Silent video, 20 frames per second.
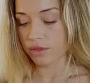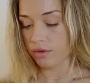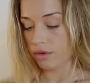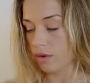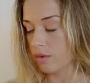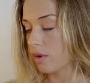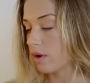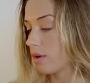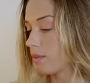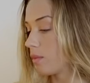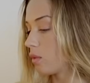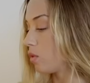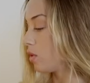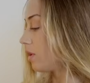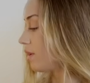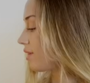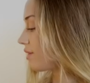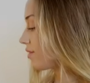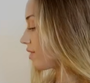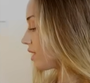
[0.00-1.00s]
throw on more
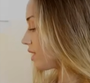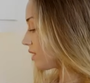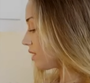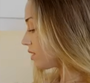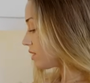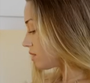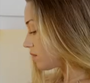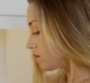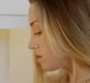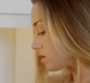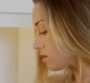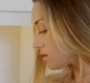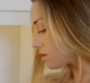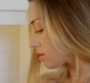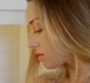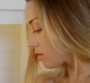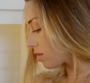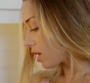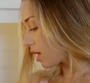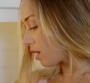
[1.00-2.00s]
of this,
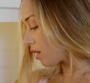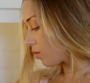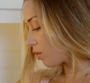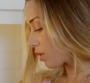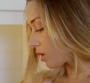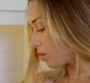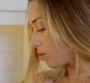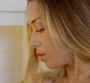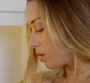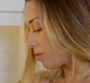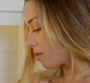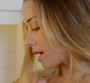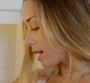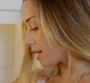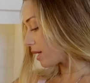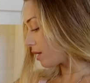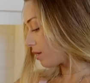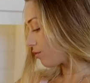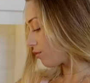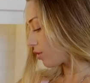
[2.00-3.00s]
and then we're gonna put it
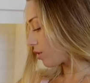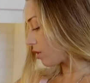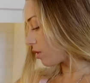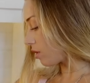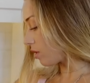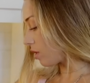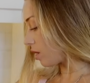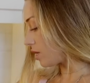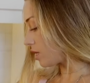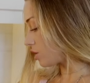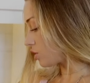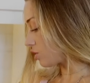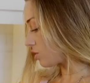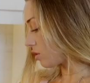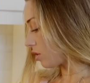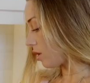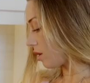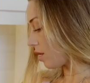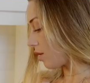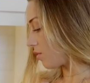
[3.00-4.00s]
back in for the
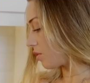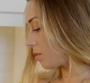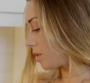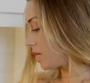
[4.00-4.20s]
additional 11